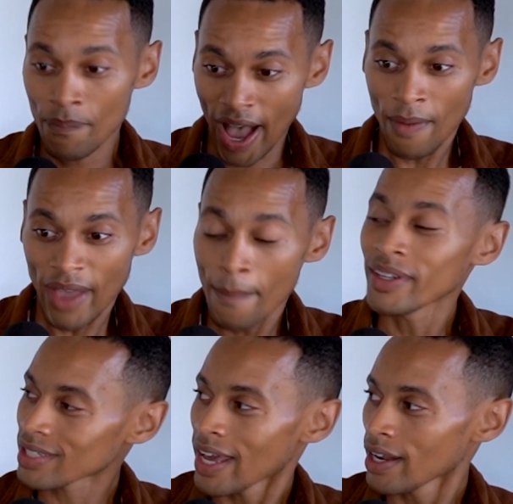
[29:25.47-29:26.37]
I'll be
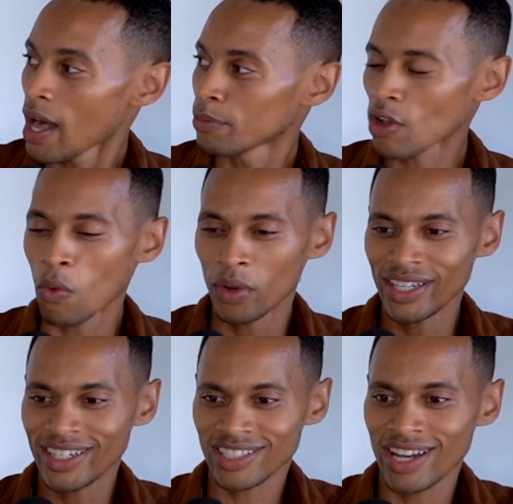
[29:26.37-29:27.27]
set up. So when
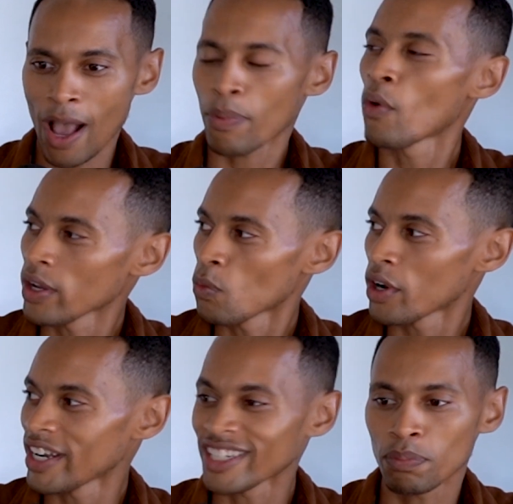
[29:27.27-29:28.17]
it gets to that point
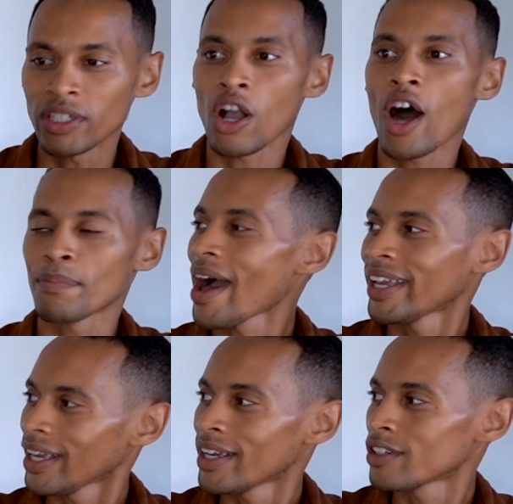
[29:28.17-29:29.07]
where it's beyond my
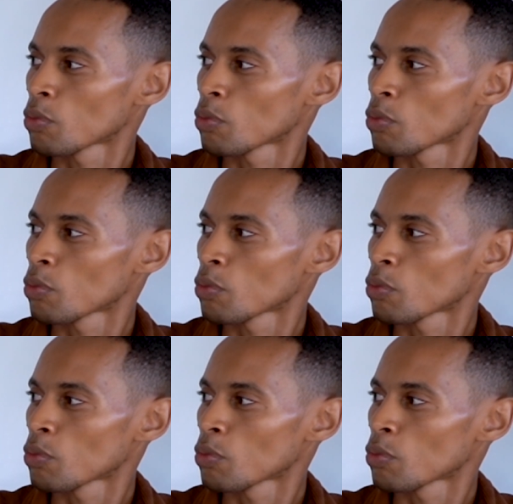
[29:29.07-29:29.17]
hands,